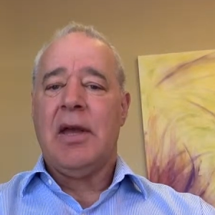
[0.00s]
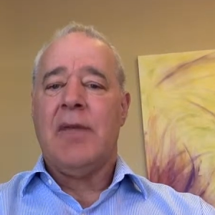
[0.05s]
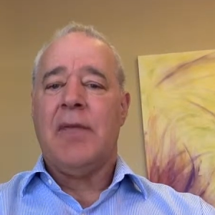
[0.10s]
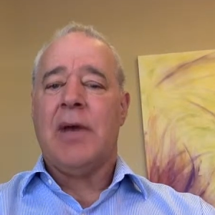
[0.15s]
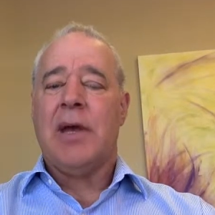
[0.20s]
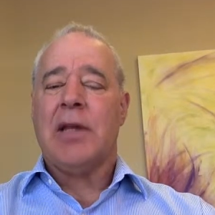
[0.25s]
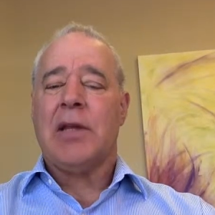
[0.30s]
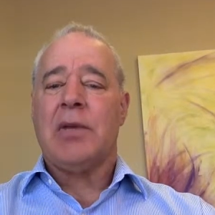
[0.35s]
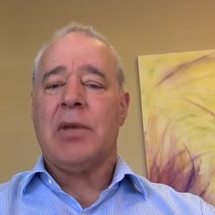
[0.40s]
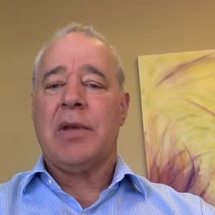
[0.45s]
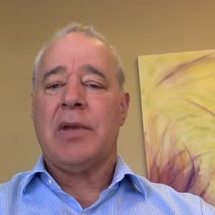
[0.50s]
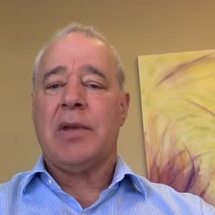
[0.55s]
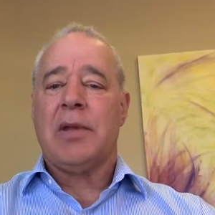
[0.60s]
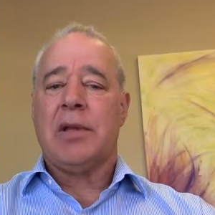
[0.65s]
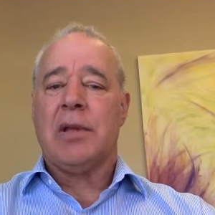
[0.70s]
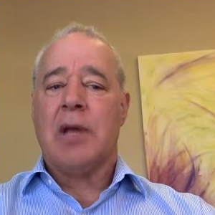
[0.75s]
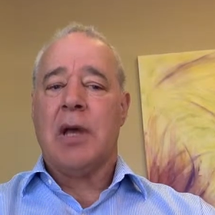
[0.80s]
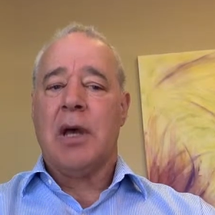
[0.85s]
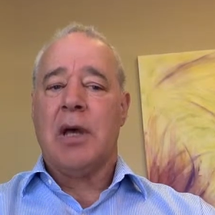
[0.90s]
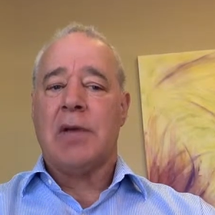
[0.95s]
following the
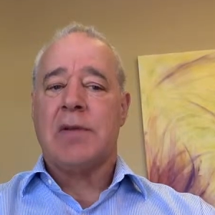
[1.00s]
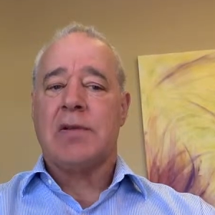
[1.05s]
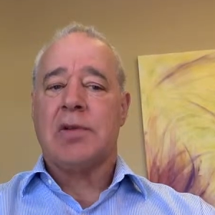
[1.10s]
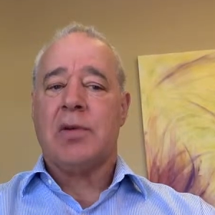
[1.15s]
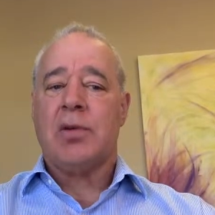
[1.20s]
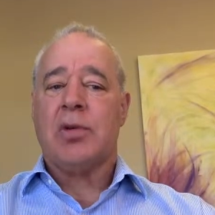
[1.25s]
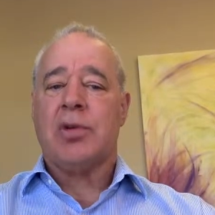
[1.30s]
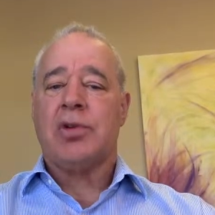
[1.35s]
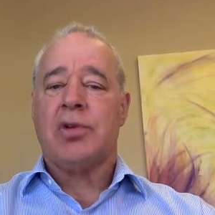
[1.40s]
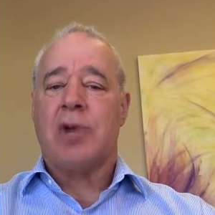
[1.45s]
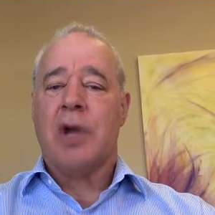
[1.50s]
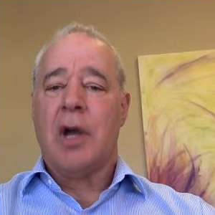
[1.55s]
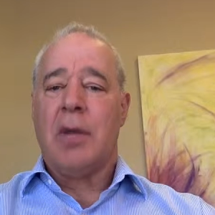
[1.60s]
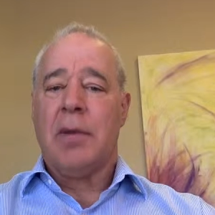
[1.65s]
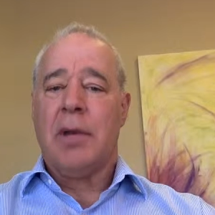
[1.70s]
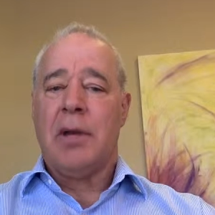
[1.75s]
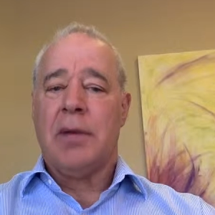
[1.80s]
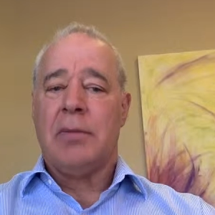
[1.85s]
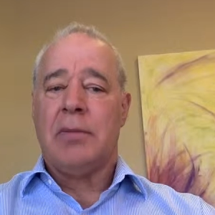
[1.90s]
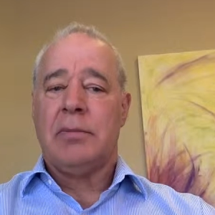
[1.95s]
loss or
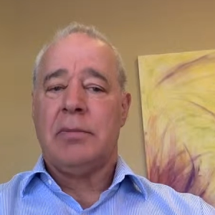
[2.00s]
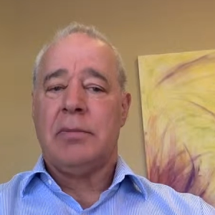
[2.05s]
trauma.